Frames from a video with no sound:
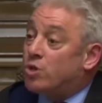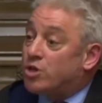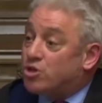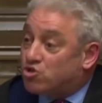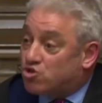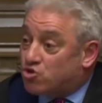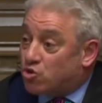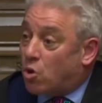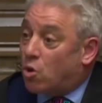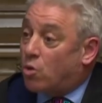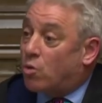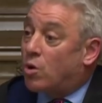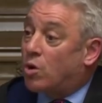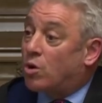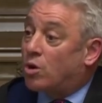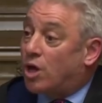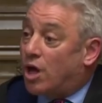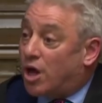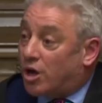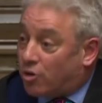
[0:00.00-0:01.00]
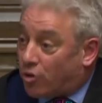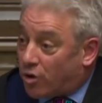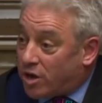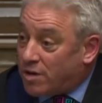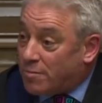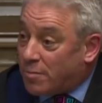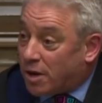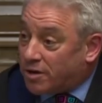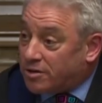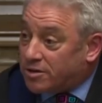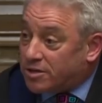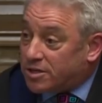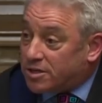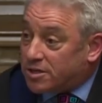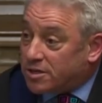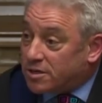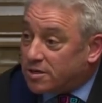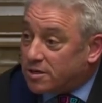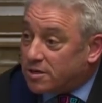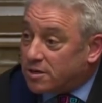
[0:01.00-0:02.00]
withdrawal
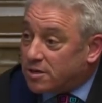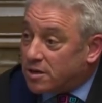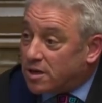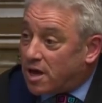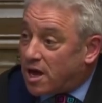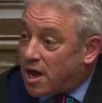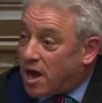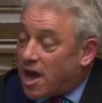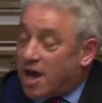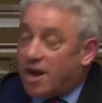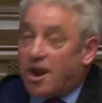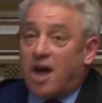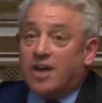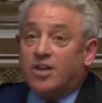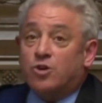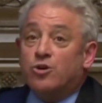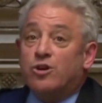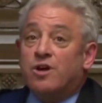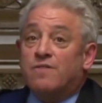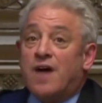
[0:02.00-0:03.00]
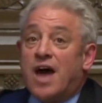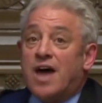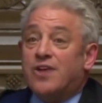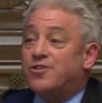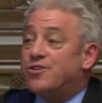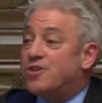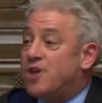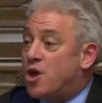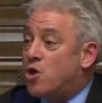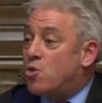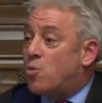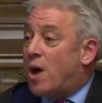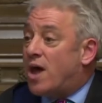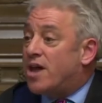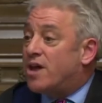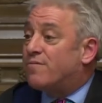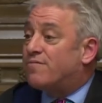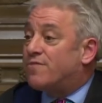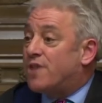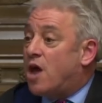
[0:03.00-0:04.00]
agreement, and I could have had no
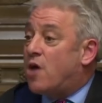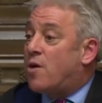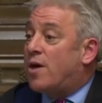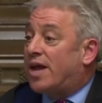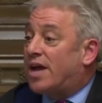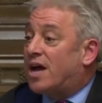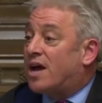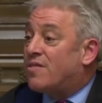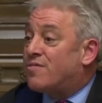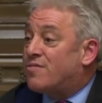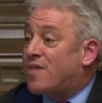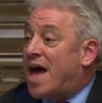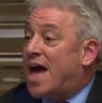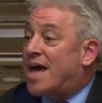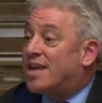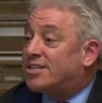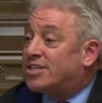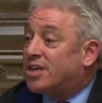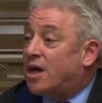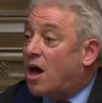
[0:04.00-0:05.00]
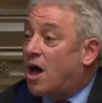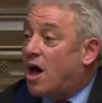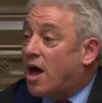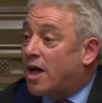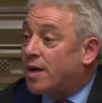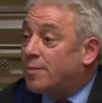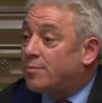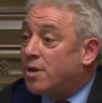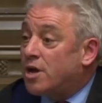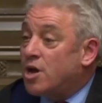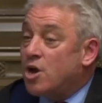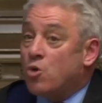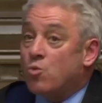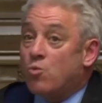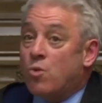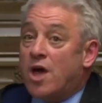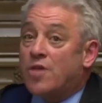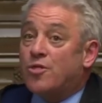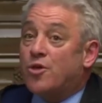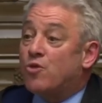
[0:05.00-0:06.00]
way of knowing at that time
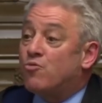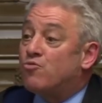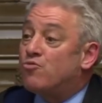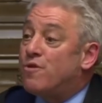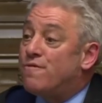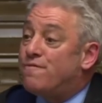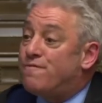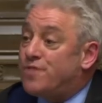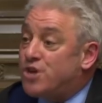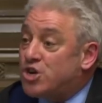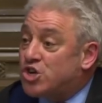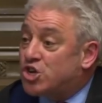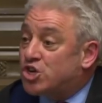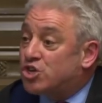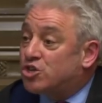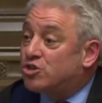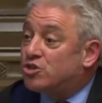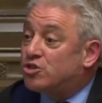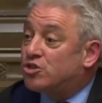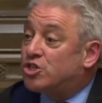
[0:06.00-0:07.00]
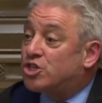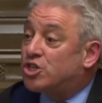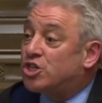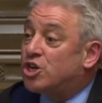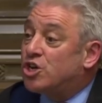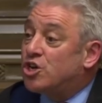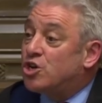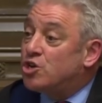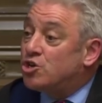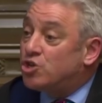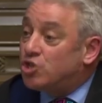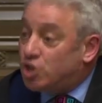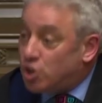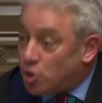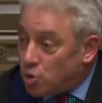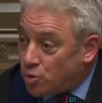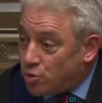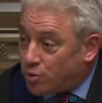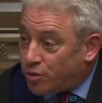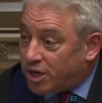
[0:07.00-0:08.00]
whether revisions
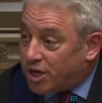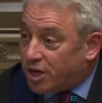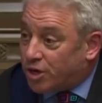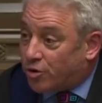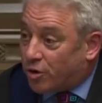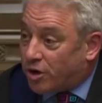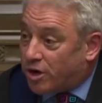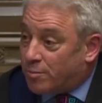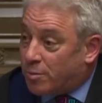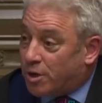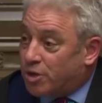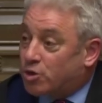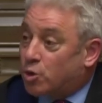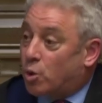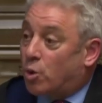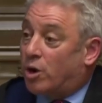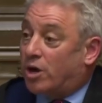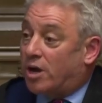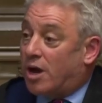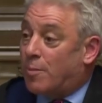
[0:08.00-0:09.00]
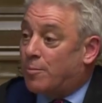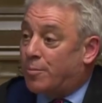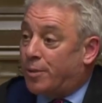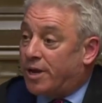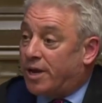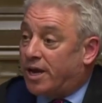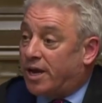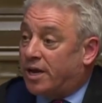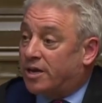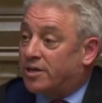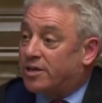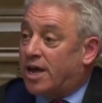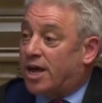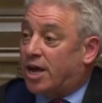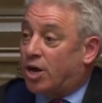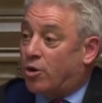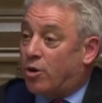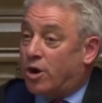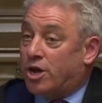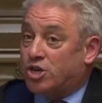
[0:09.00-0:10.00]
to the agreement or accompanying
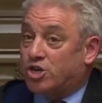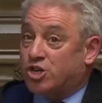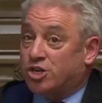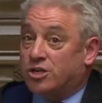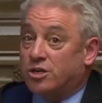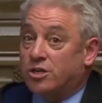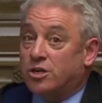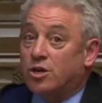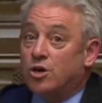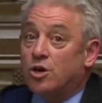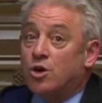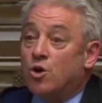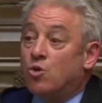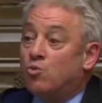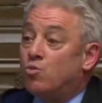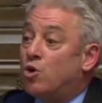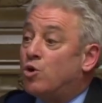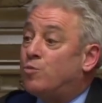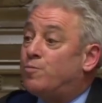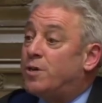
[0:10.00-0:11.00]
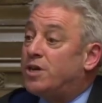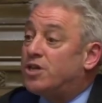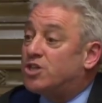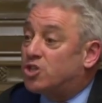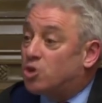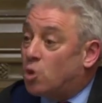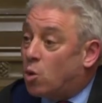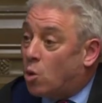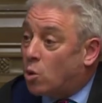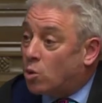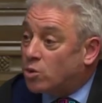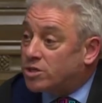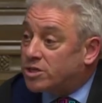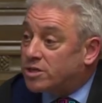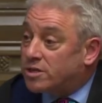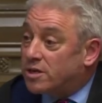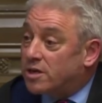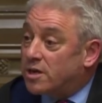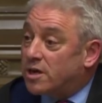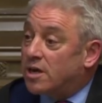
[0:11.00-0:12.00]
declaration would be
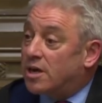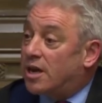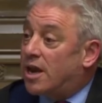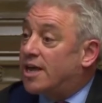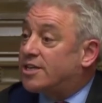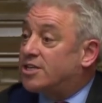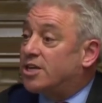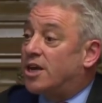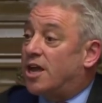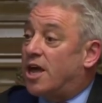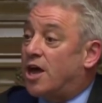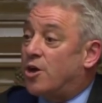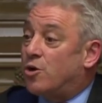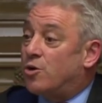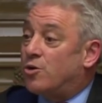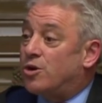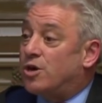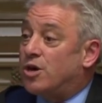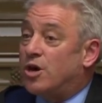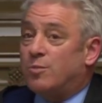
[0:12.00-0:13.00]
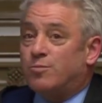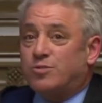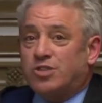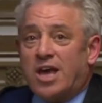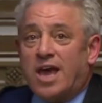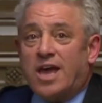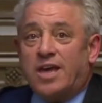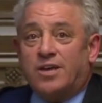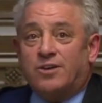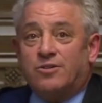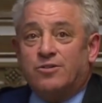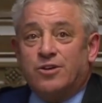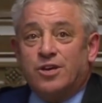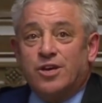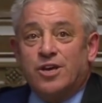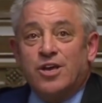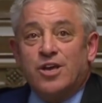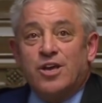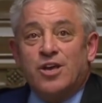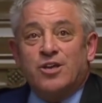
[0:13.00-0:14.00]
sought, let alone obtained.
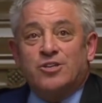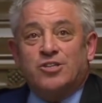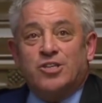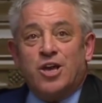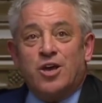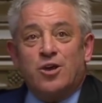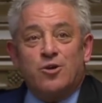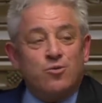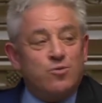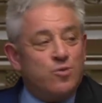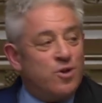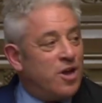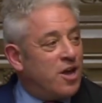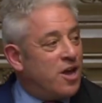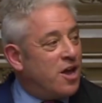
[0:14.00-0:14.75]
So